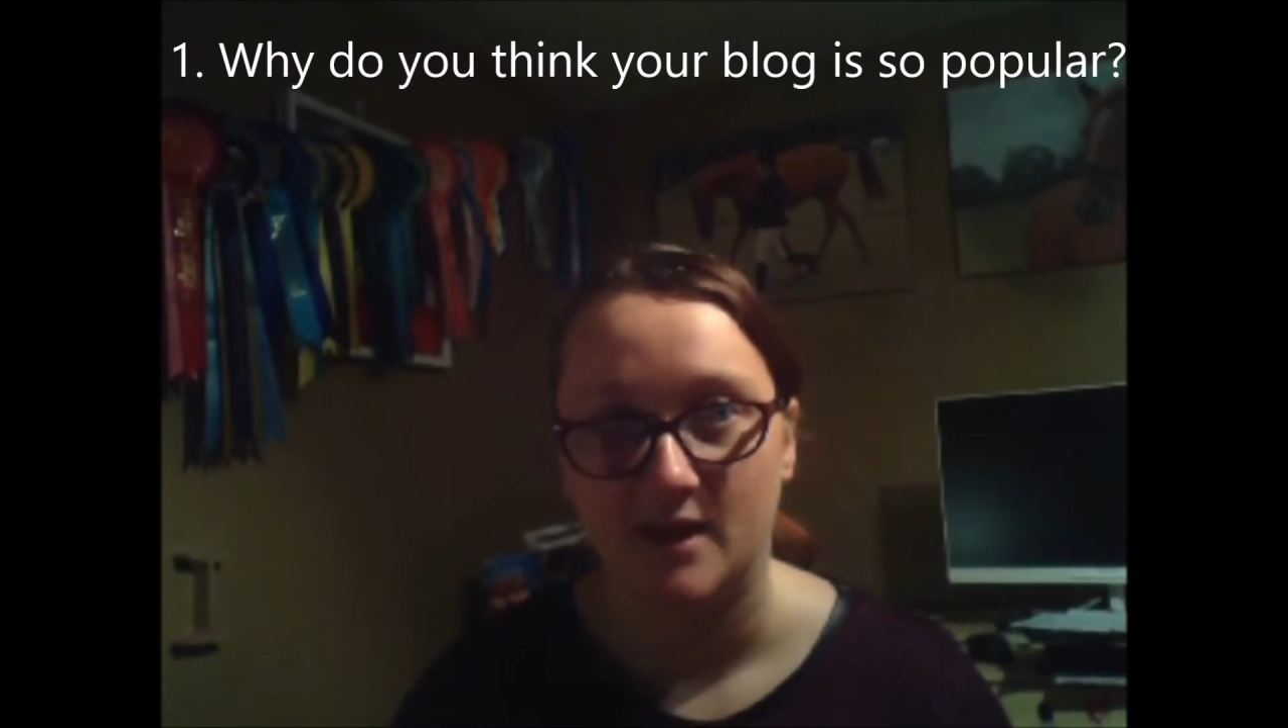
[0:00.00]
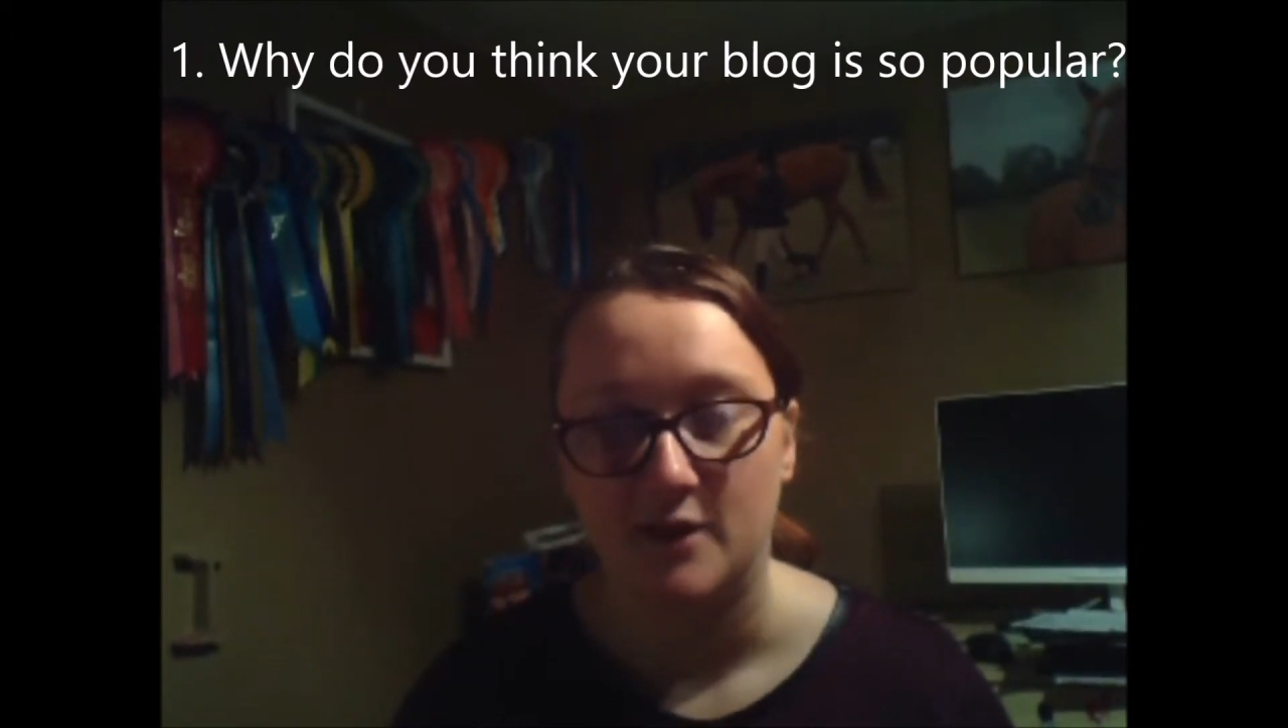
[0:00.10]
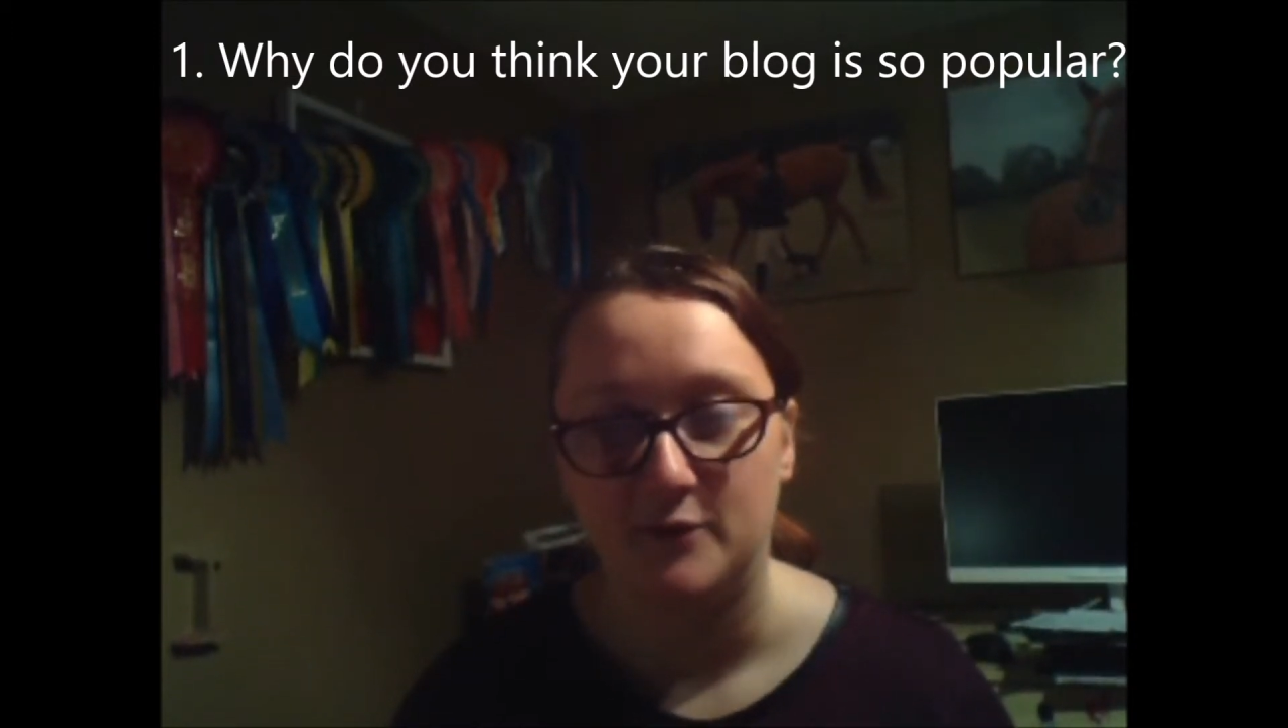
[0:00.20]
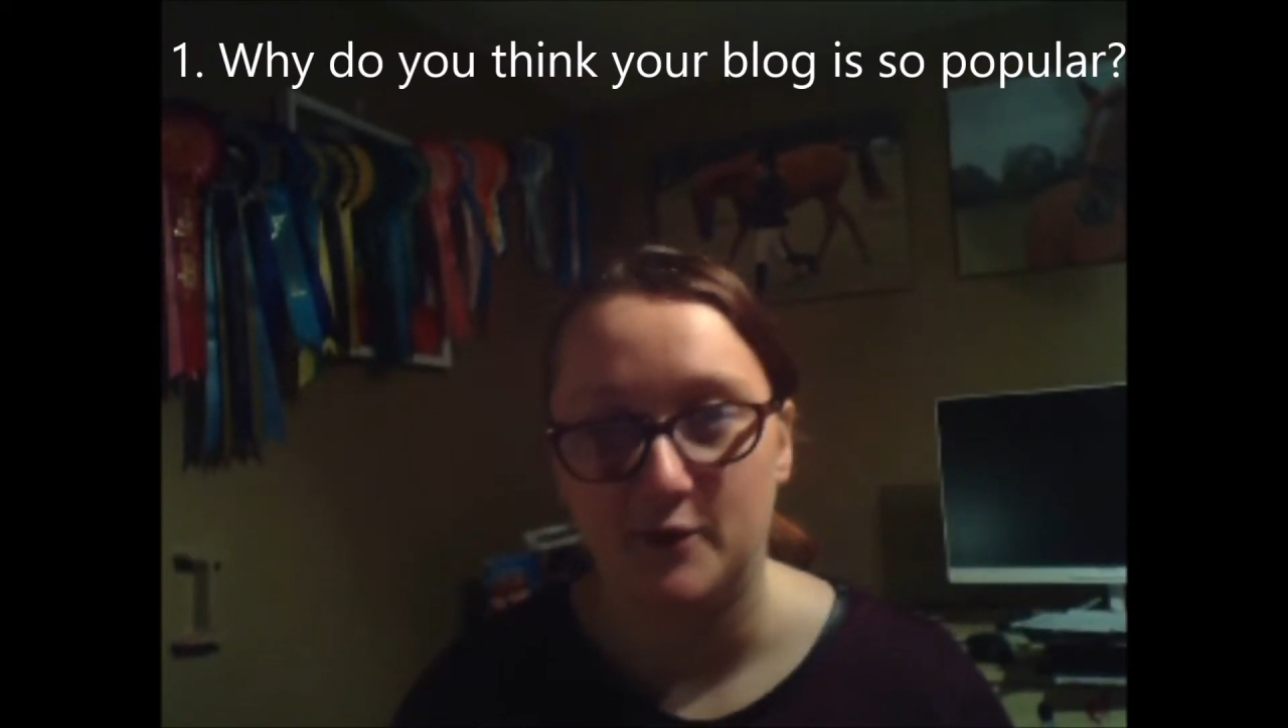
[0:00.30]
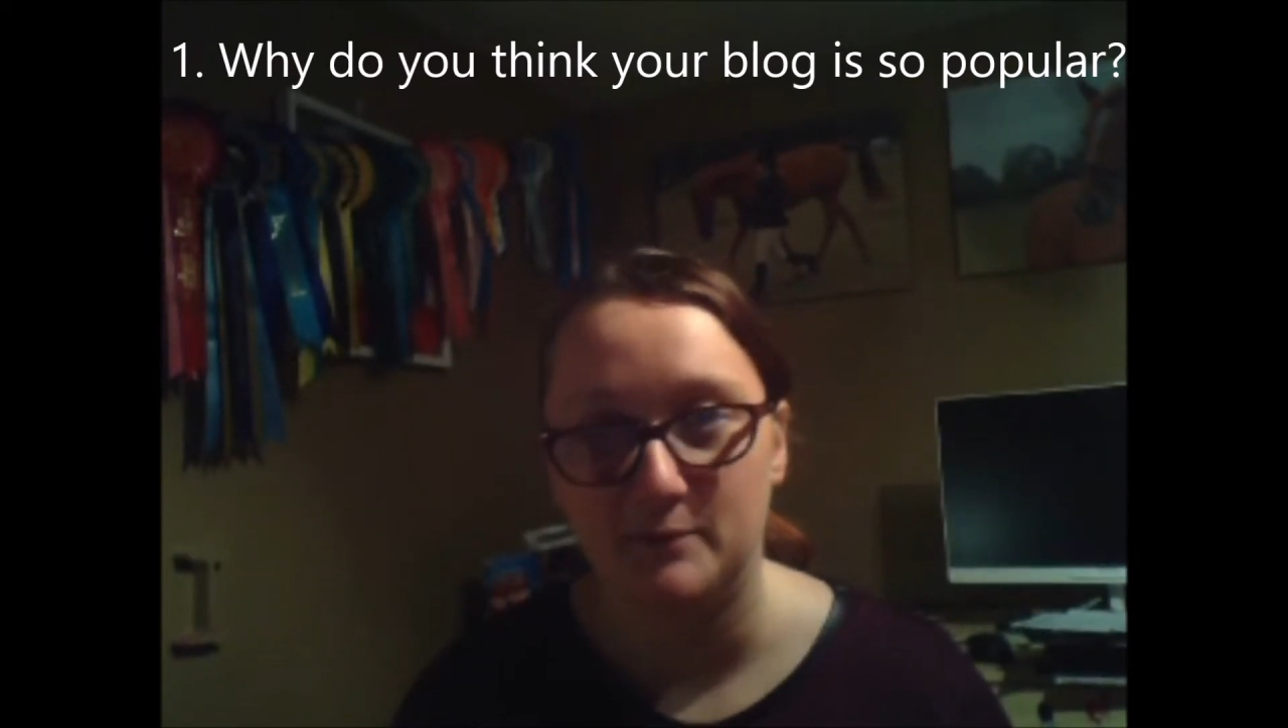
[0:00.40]

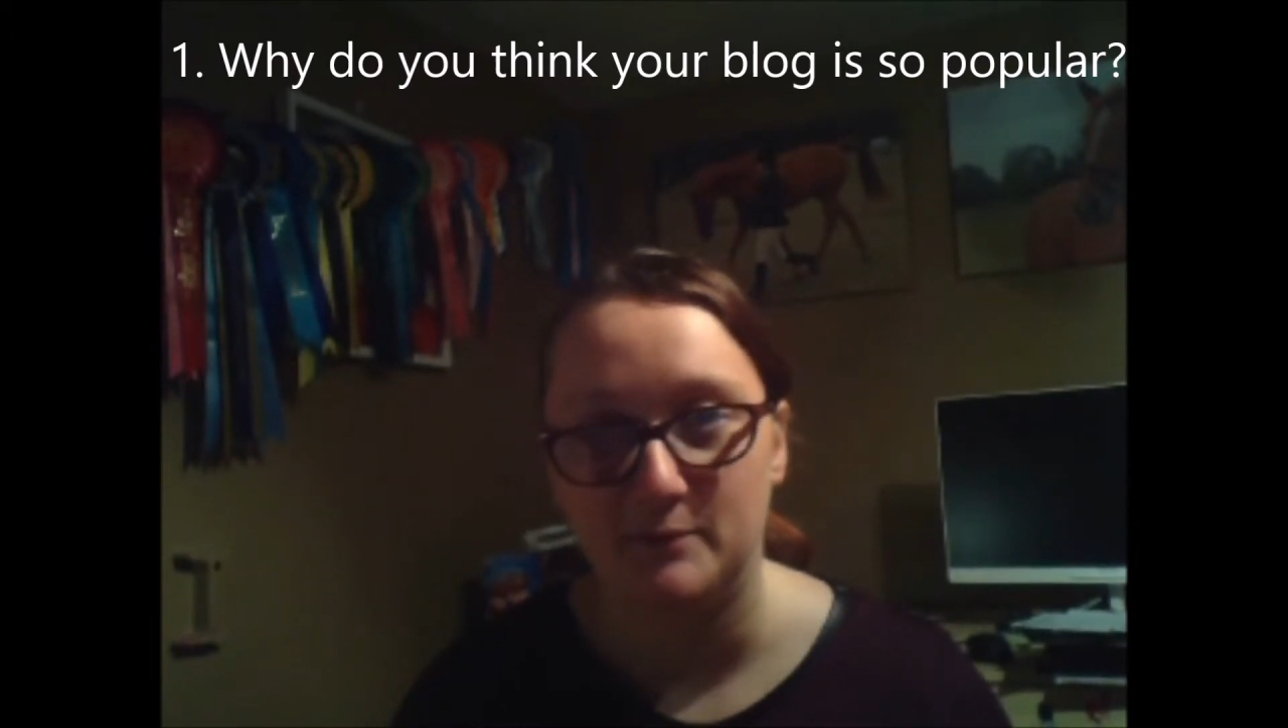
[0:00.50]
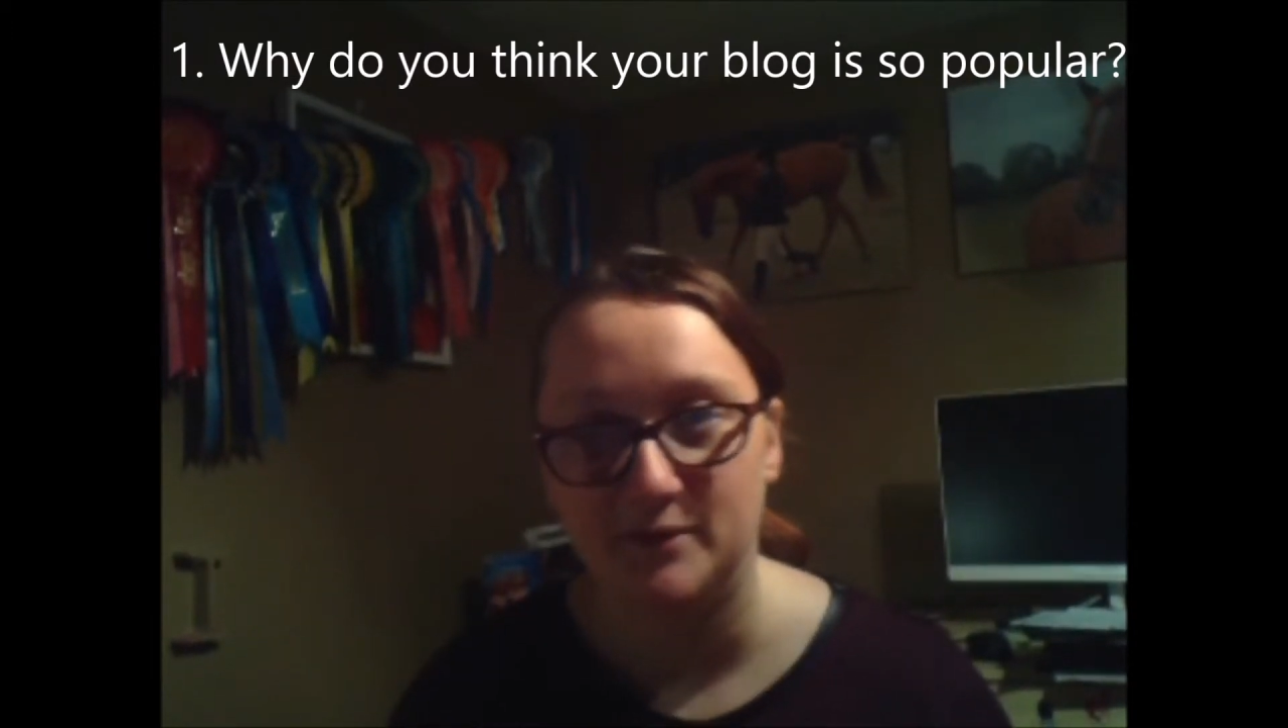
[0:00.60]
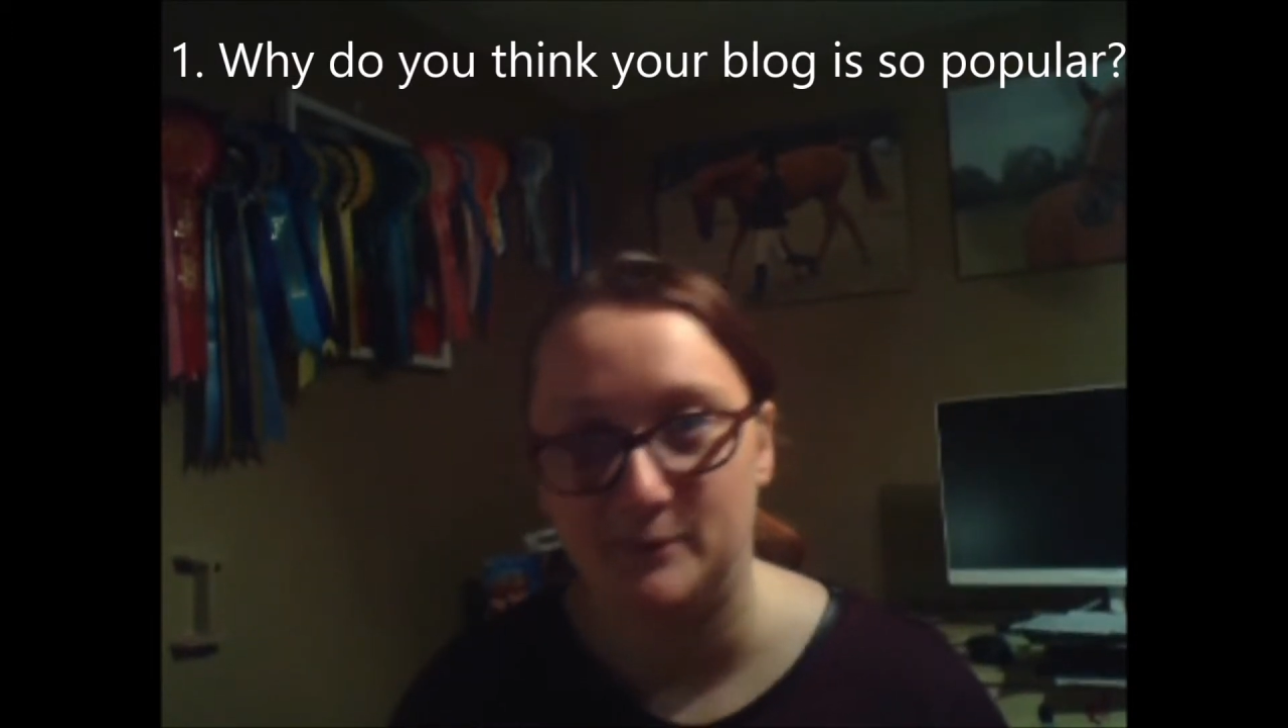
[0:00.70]
nobody